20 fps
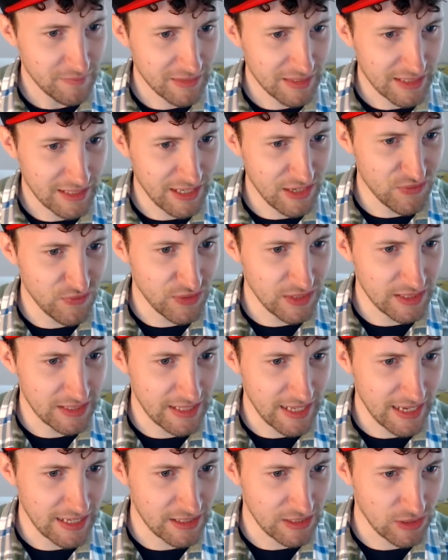Given
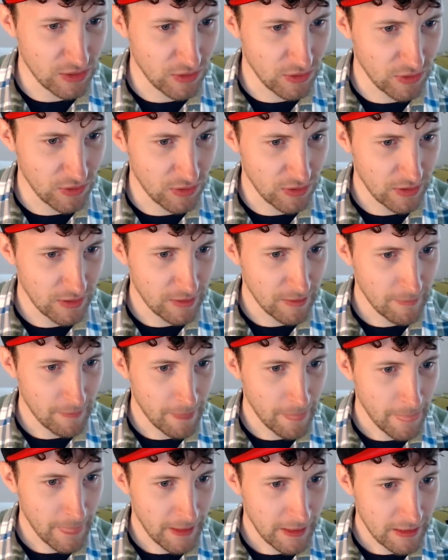that you're
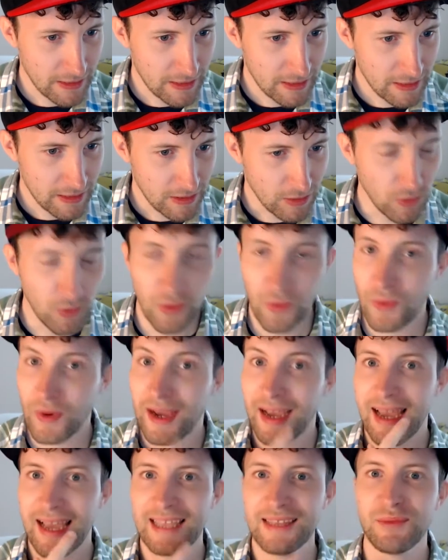Oh,
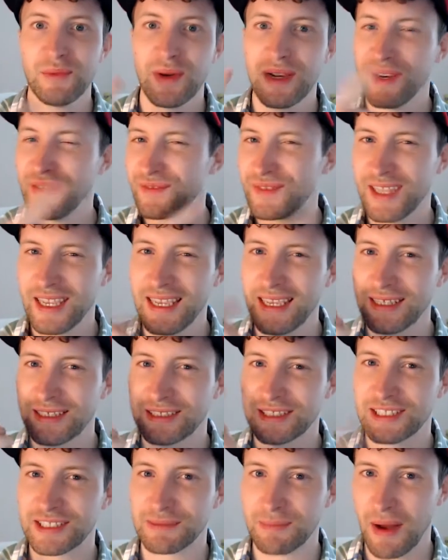and Will of D
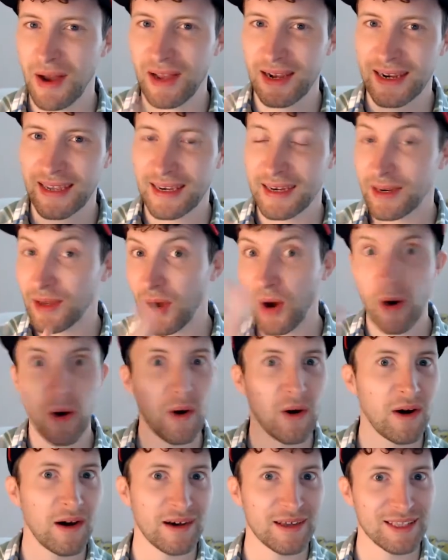smiling.
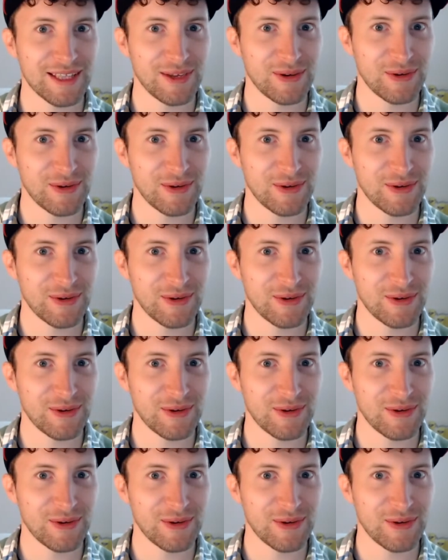Oh, are they all